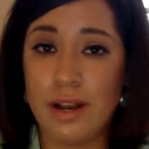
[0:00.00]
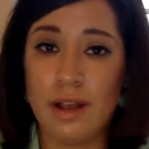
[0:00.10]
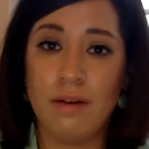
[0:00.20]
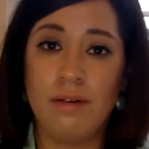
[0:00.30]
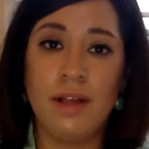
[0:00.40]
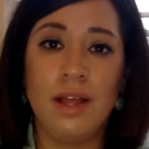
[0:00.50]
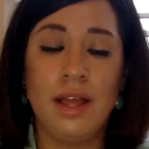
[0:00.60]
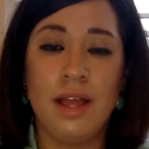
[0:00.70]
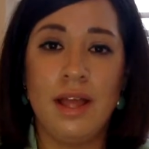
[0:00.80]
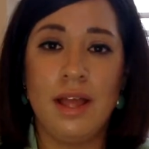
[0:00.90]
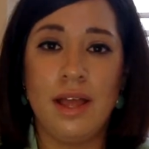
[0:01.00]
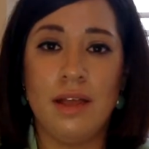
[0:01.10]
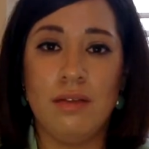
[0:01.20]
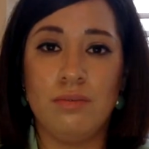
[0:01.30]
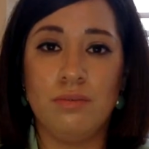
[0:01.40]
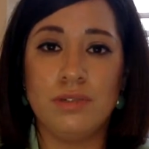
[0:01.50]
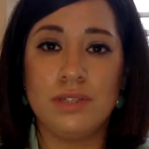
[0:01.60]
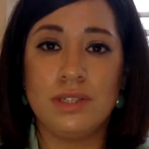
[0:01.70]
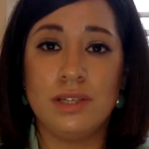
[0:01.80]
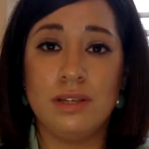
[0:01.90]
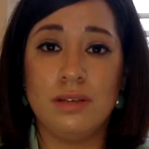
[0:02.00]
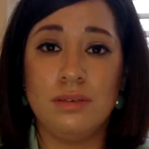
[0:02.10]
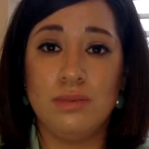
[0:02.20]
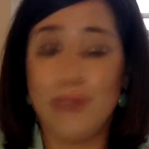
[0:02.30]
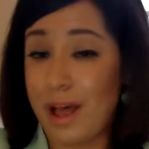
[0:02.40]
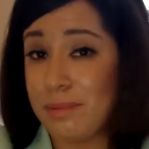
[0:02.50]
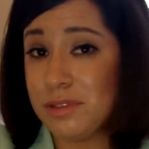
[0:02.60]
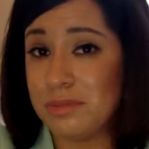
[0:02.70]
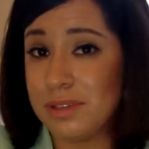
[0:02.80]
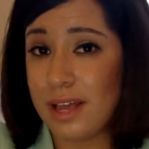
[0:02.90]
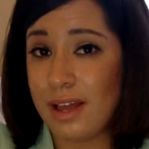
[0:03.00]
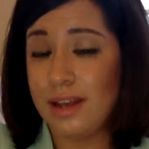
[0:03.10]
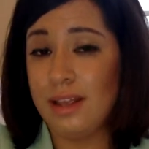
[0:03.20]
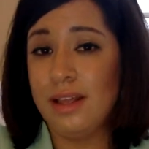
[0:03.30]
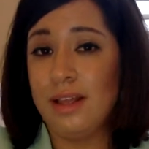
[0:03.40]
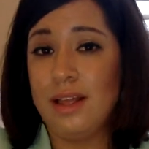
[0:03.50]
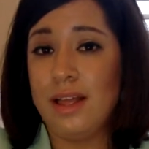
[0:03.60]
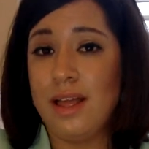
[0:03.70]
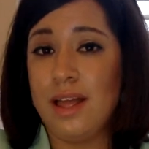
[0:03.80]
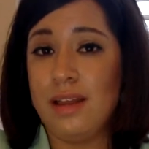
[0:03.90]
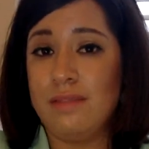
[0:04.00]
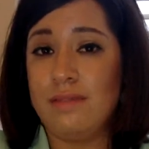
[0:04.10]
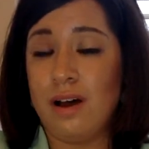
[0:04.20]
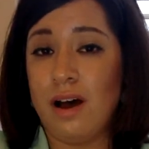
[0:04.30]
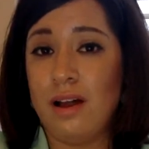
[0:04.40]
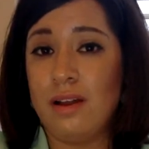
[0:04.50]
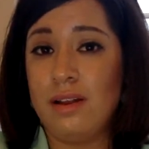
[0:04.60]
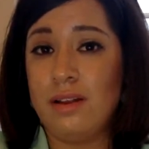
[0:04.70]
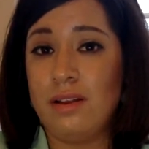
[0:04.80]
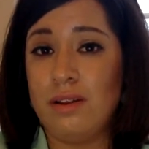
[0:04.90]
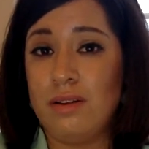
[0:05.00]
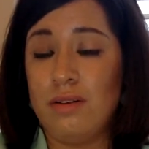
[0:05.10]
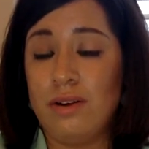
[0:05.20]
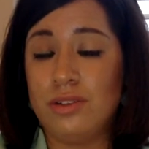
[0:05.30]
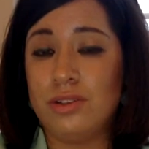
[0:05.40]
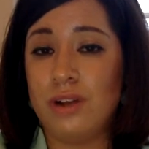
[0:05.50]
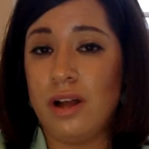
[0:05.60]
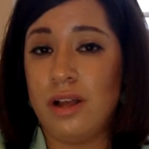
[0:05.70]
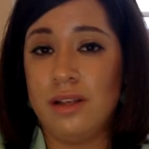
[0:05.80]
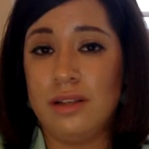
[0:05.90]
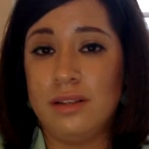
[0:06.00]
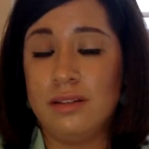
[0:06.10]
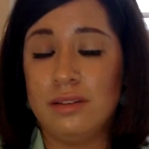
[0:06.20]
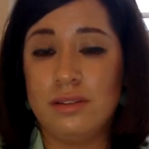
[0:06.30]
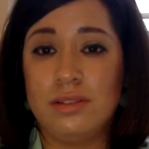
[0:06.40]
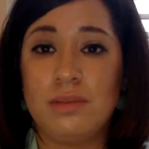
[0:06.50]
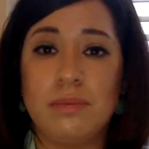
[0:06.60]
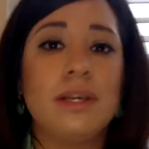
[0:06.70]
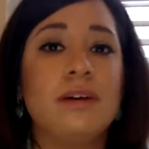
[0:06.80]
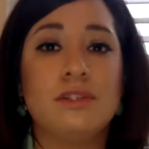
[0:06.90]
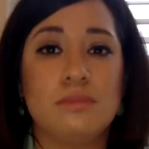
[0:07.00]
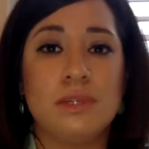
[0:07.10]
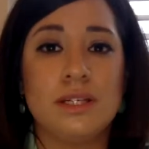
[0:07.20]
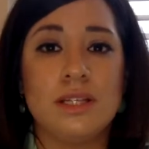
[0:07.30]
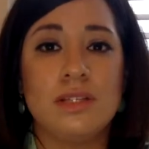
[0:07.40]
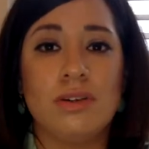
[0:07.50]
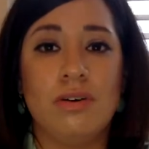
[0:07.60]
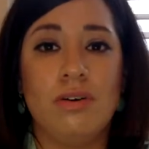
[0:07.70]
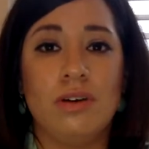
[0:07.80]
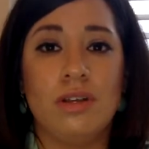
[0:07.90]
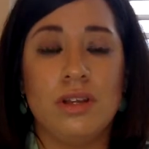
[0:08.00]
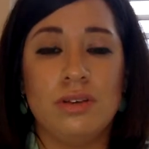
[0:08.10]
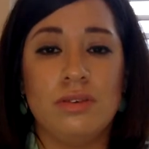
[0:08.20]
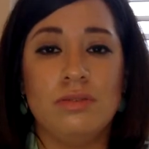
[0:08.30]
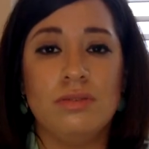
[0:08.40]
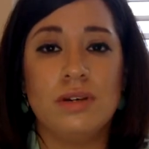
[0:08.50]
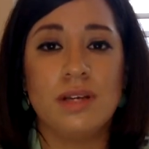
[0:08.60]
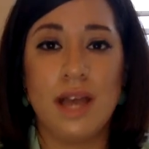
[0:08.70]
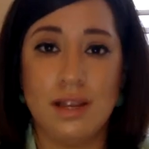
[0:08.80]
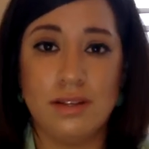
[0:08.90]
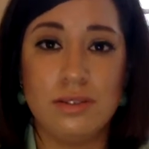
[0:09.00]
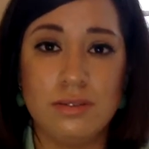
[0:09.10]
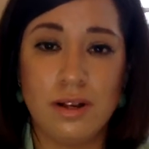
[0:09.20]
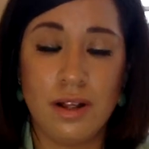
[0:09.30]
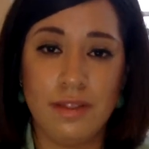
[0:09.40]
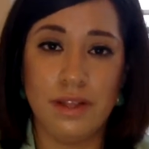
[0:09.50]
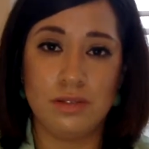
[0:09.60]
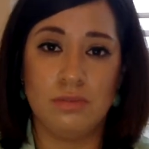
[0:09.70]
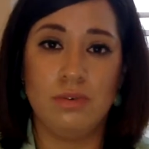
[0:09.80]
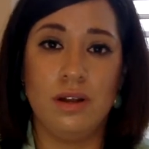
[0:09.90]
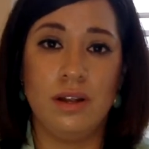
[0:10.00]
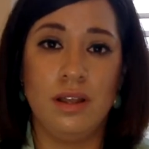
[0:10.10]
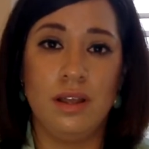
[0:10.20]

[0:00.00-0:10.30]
now, and we'll see what happens with that. And if not, I'll try something else, because that's all you can do. And that's what,